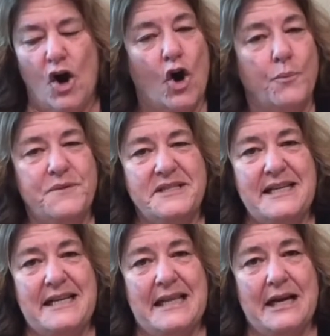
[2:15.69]
Hope to
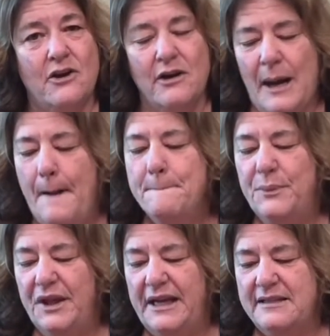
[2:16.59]
see you there.
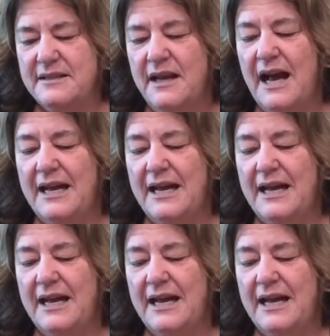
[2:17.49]
Please,